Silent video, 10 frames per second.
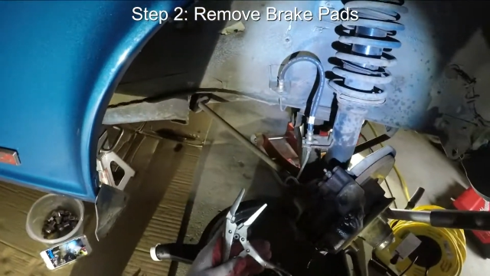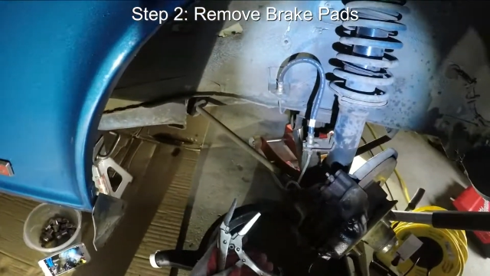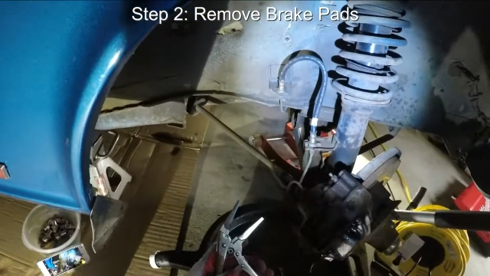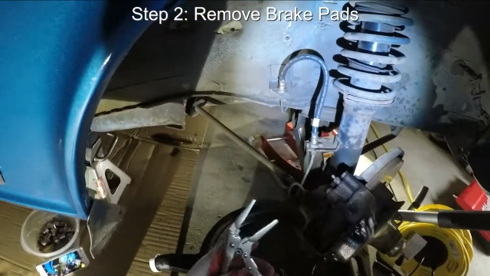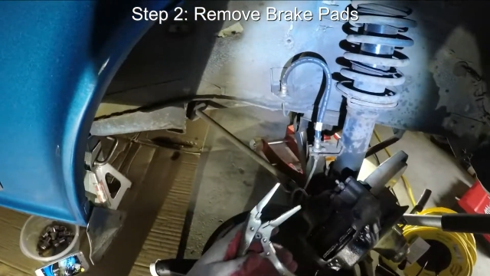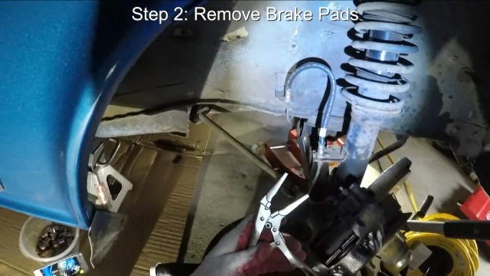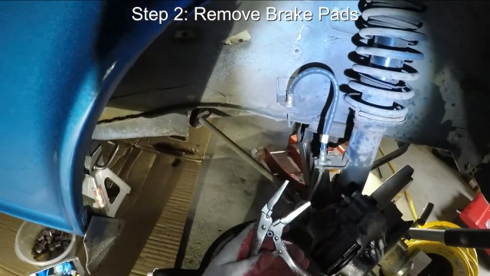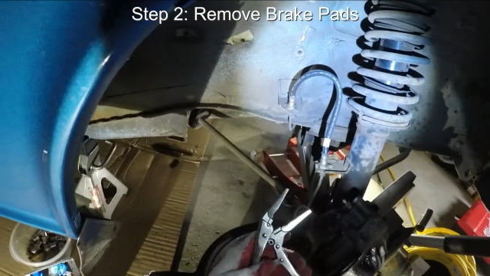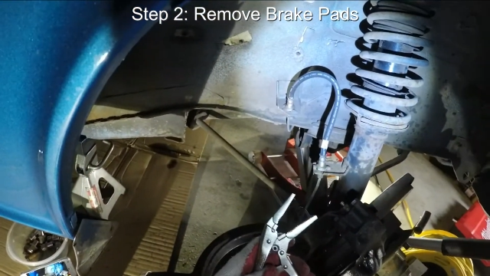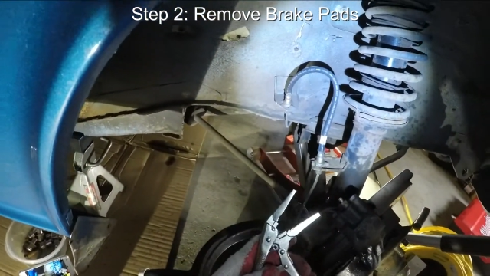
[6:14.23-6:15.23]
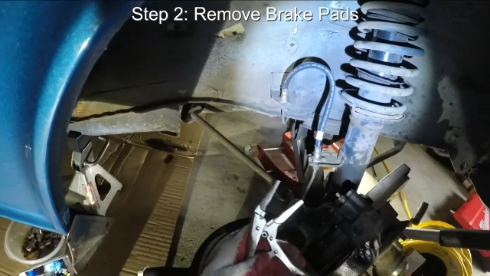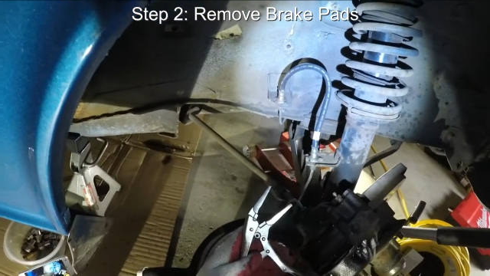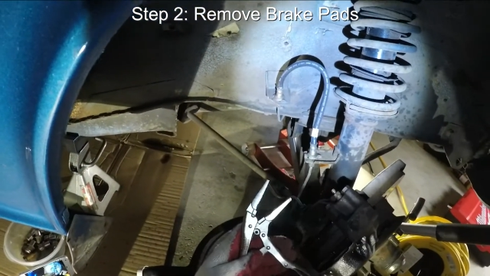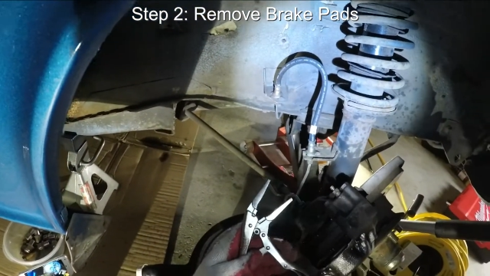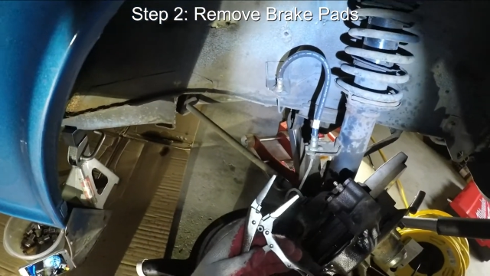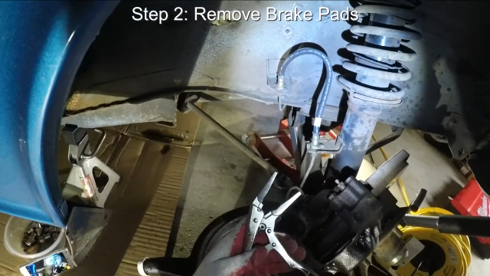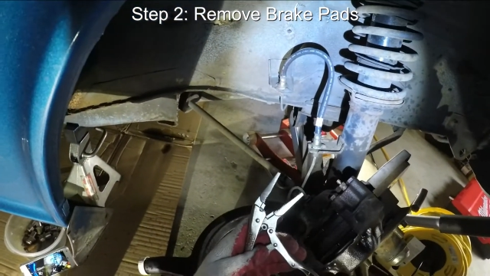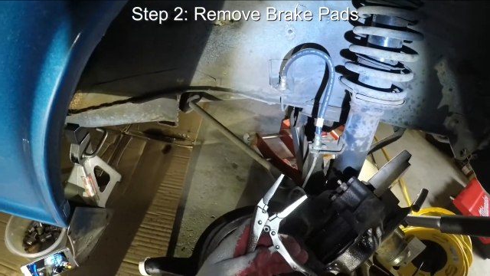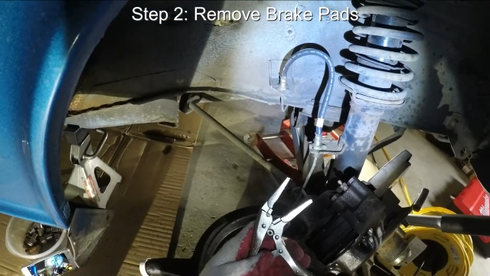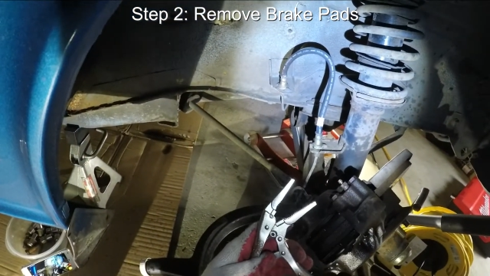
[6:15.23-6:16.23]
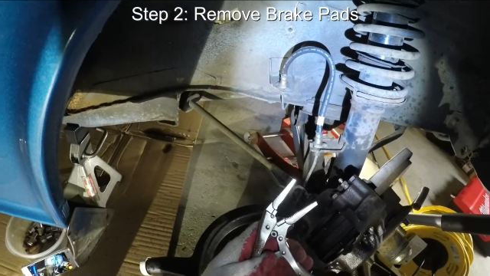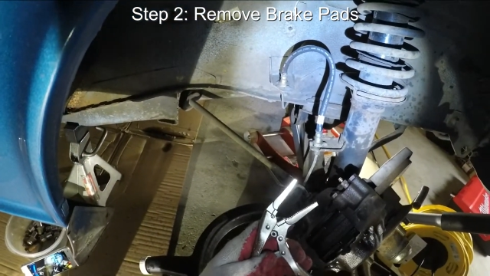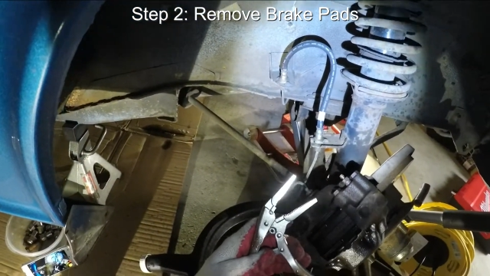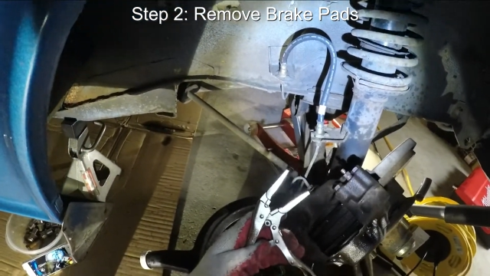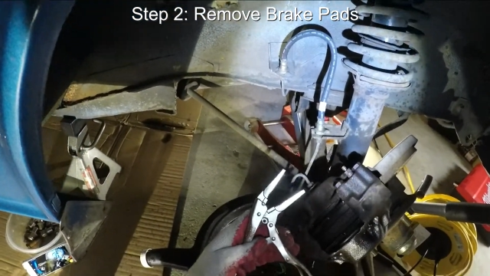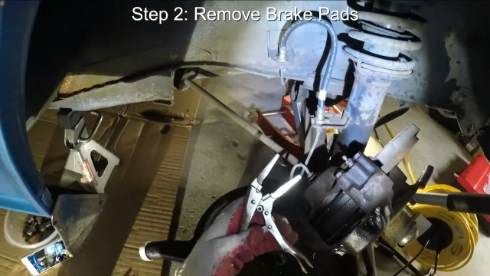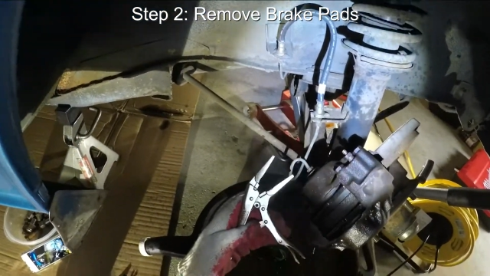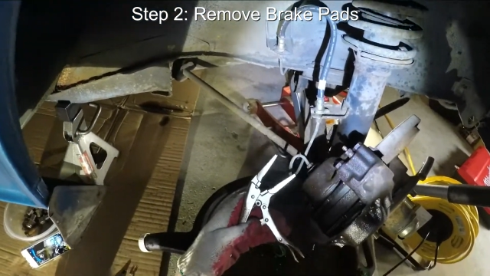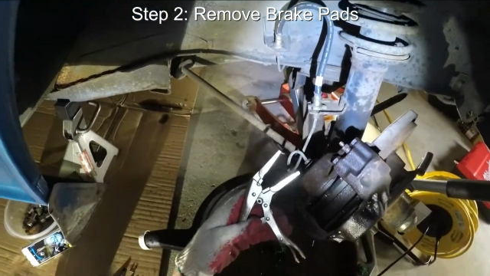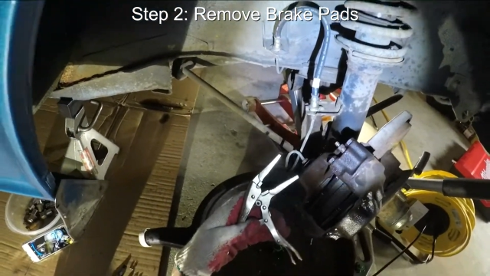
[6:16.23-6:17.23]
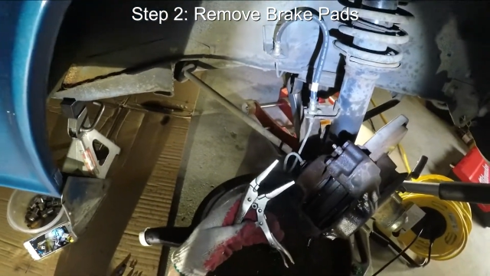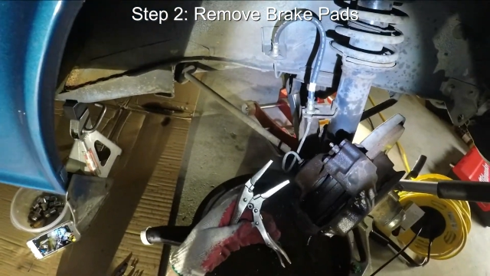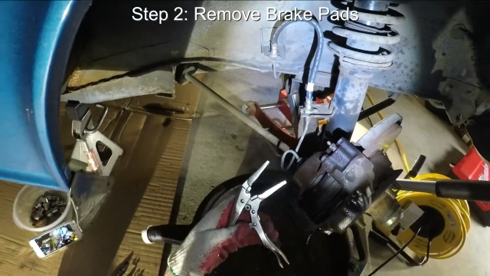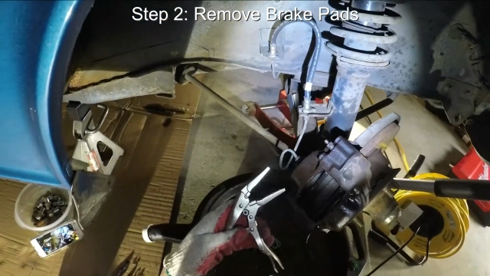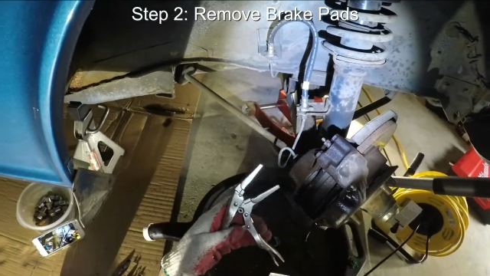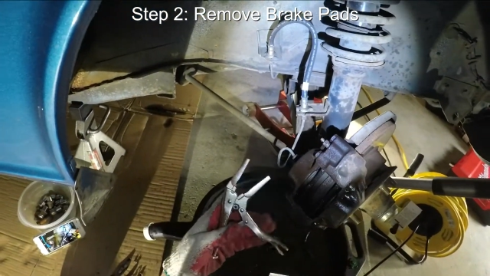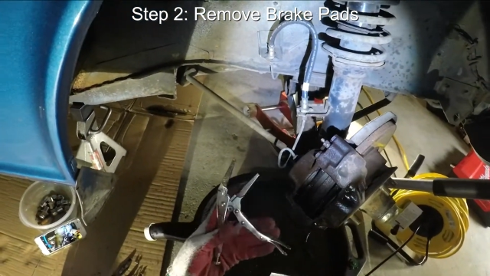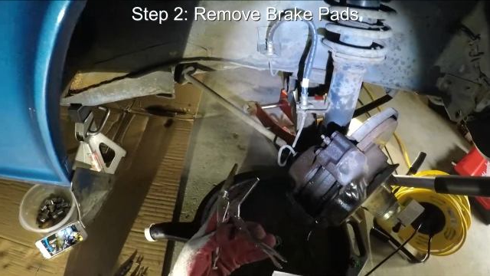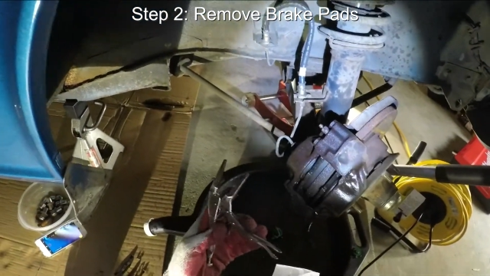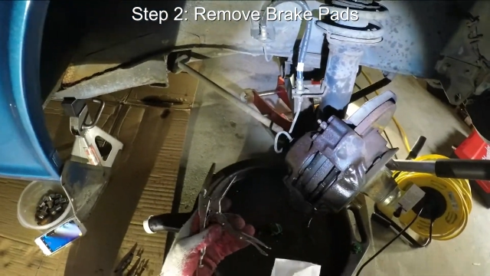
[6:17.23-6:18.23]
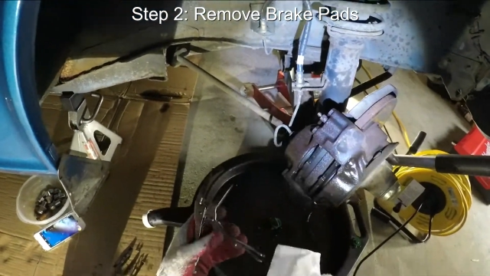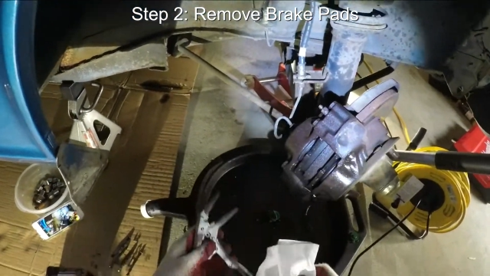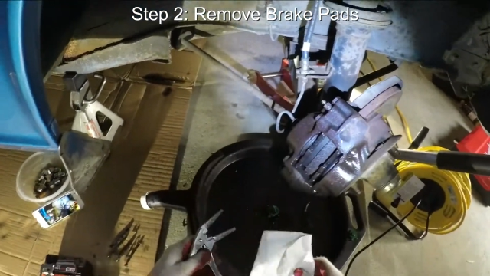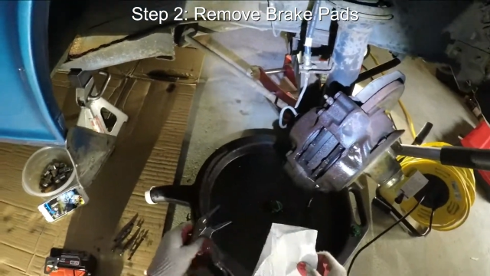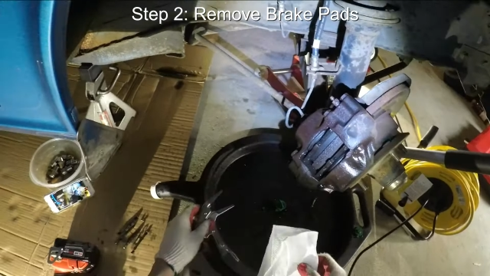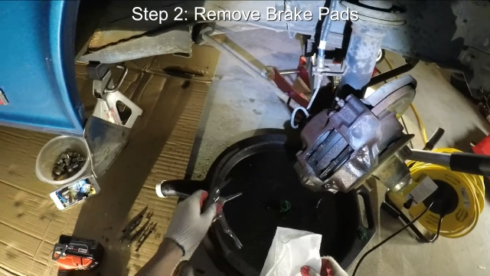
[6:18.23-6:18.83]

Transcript: [unreadable: no face in view]